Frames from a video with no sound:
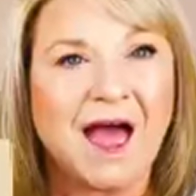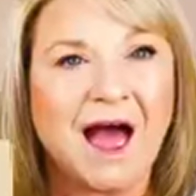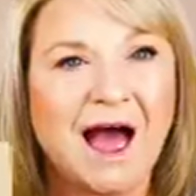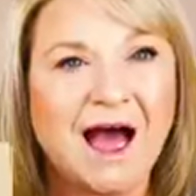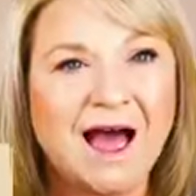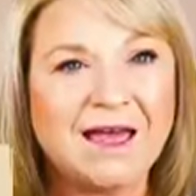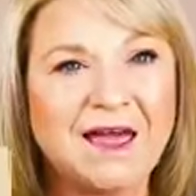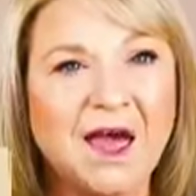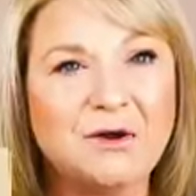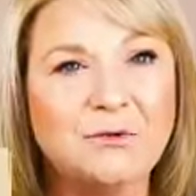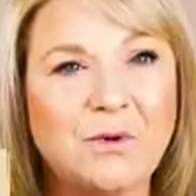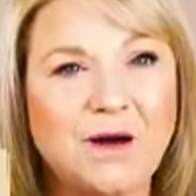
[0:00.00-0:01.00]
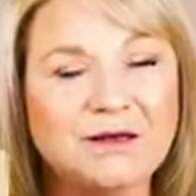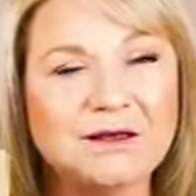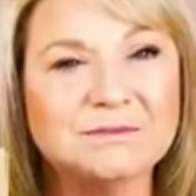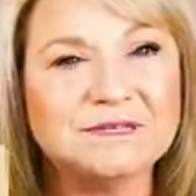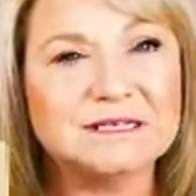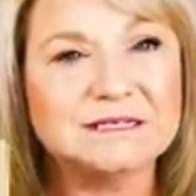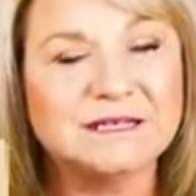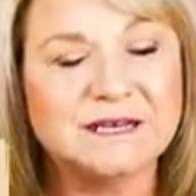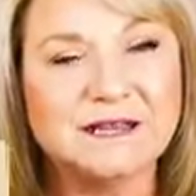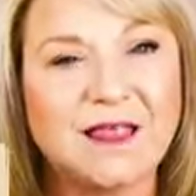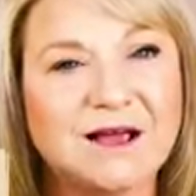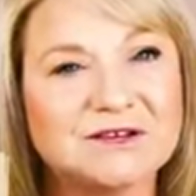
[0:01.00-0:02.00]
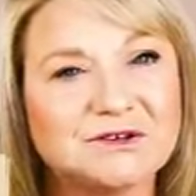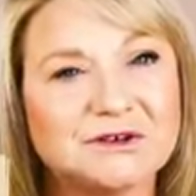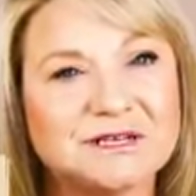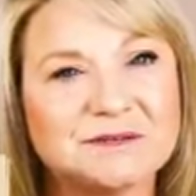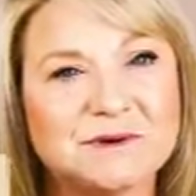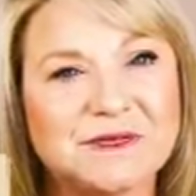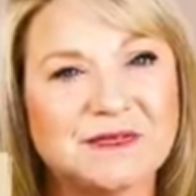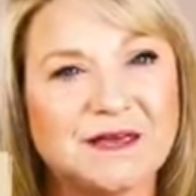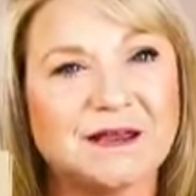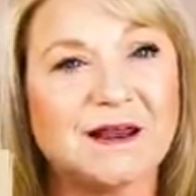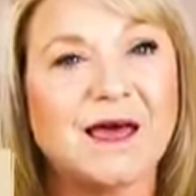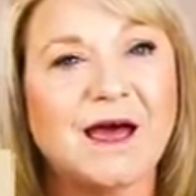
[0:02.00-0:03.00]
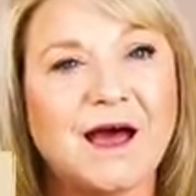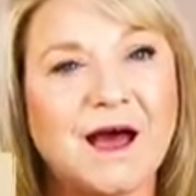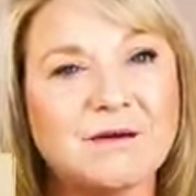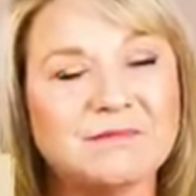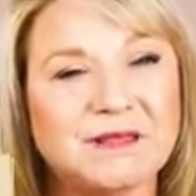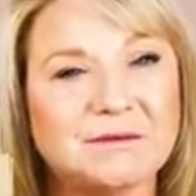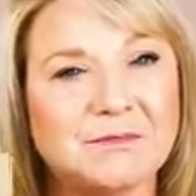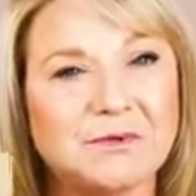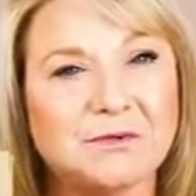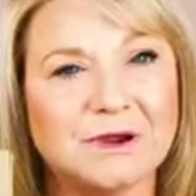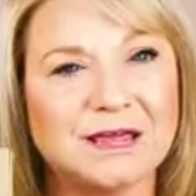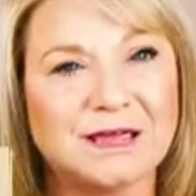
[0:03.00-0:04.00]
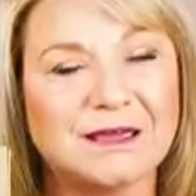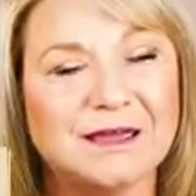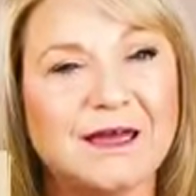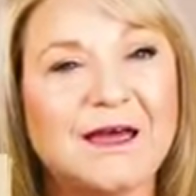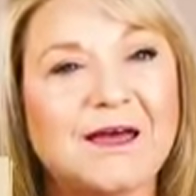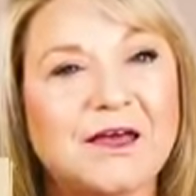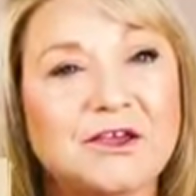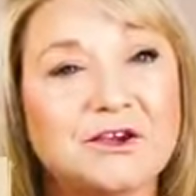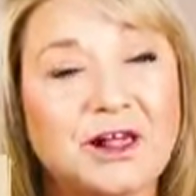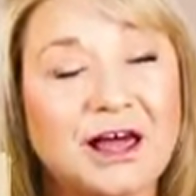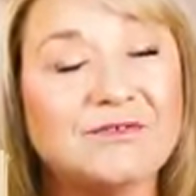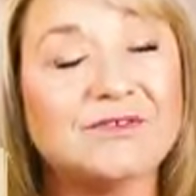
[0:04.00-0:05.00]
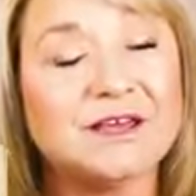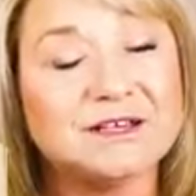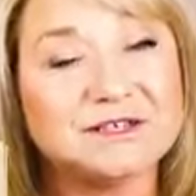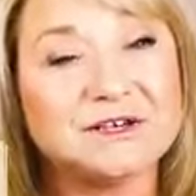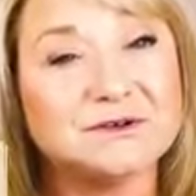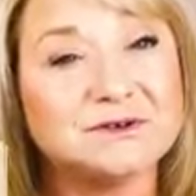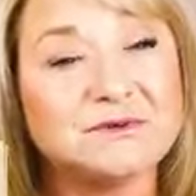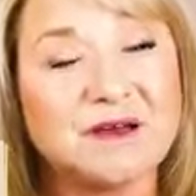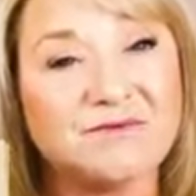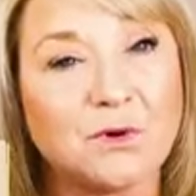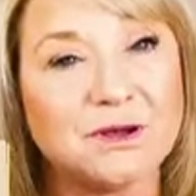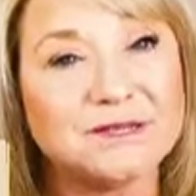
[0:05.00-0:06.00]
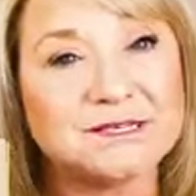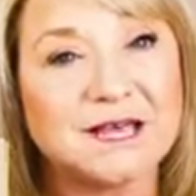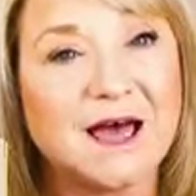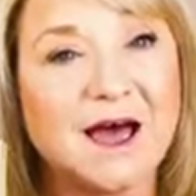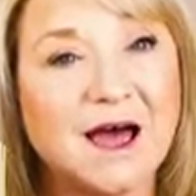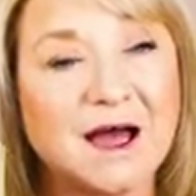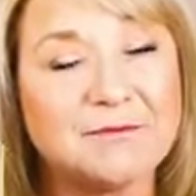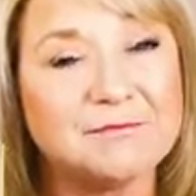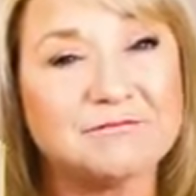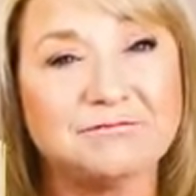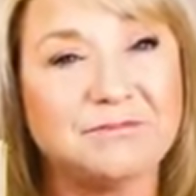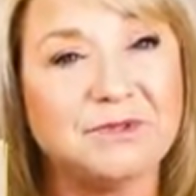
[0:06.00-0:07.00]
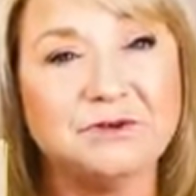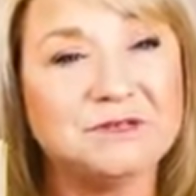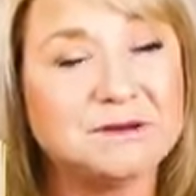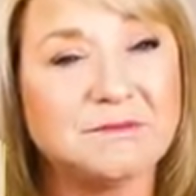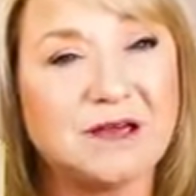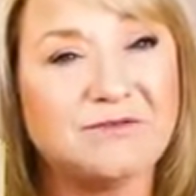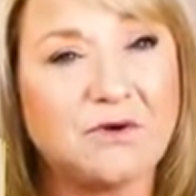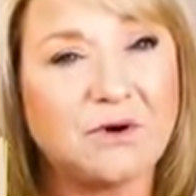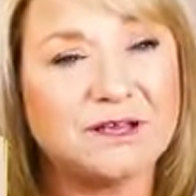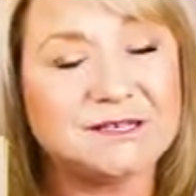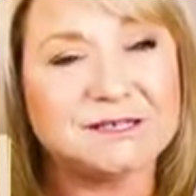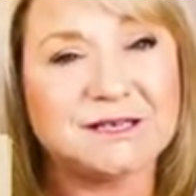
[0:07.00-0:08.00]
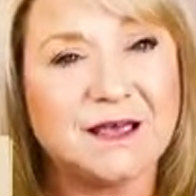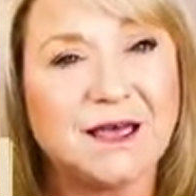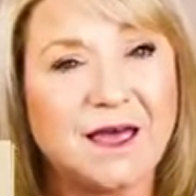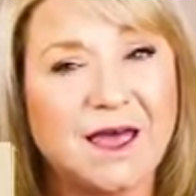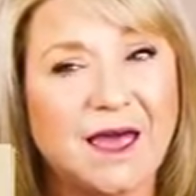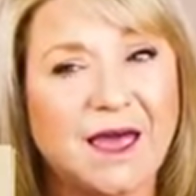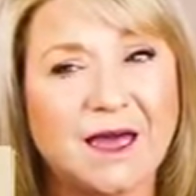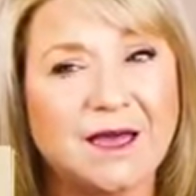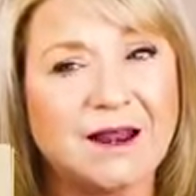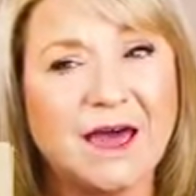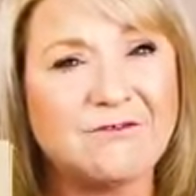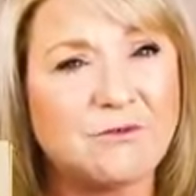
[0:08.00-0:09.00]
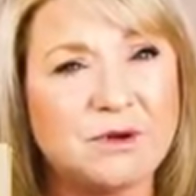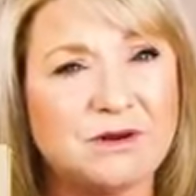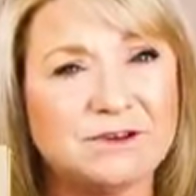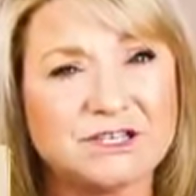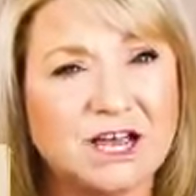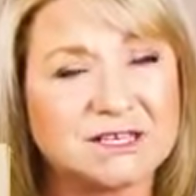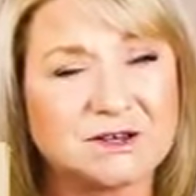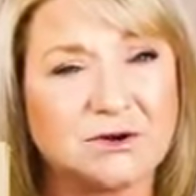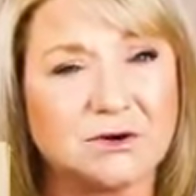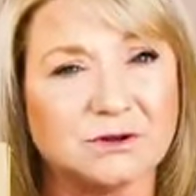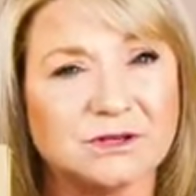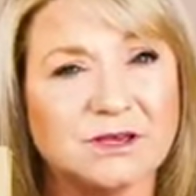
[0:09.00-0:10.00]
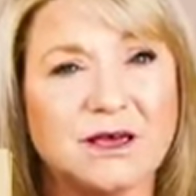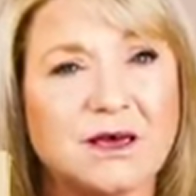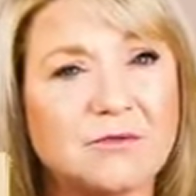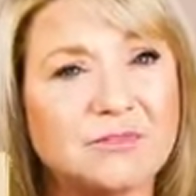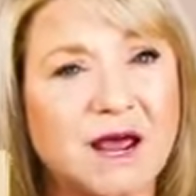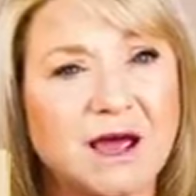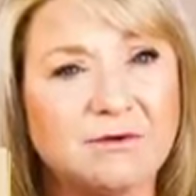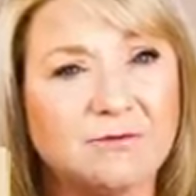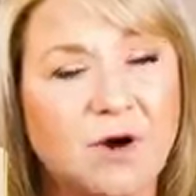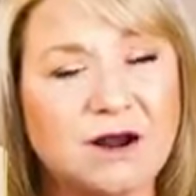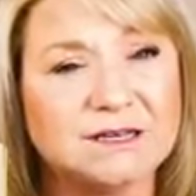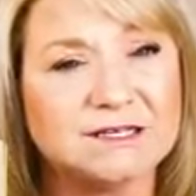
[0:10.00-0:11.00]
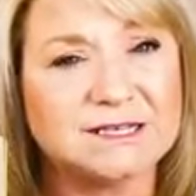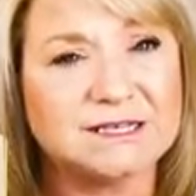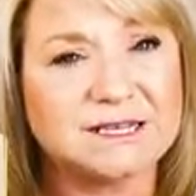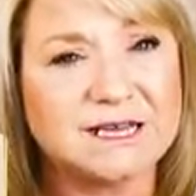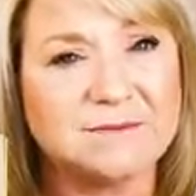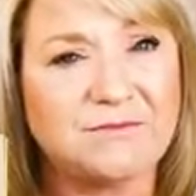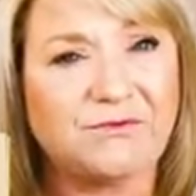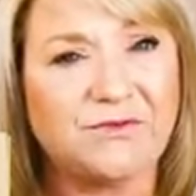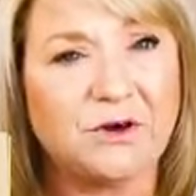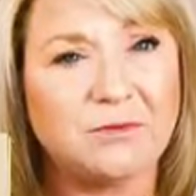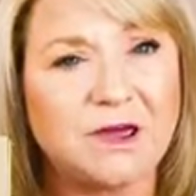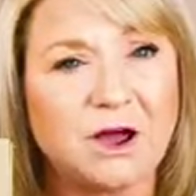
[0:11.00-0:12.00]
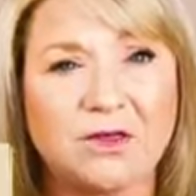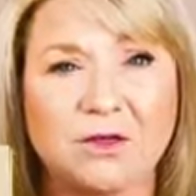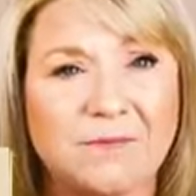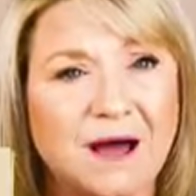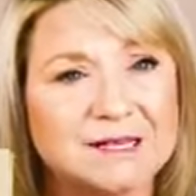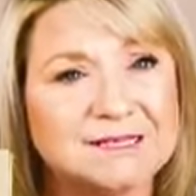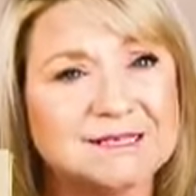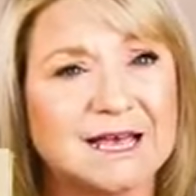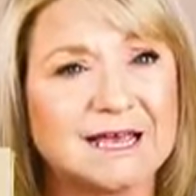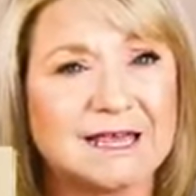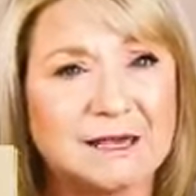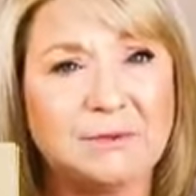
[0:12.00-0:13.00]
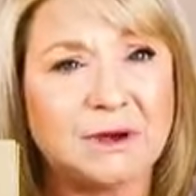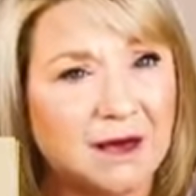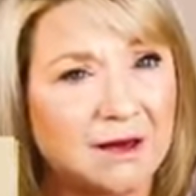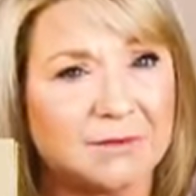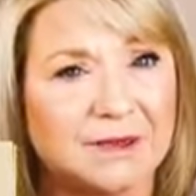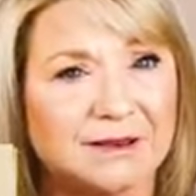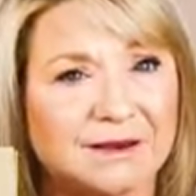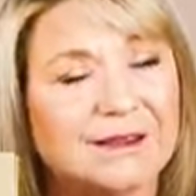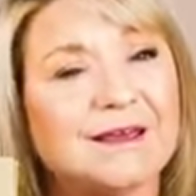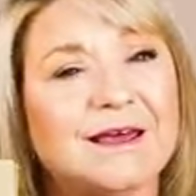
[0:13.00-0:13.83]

Hi, and welcome to Little Luxuries with Lynn. I'm Lynn Marie. You'll have to excuse my voice. I'm losing my voice and have a bit of a chest cold, but I wanted to keep filming all the boxes that keep coming.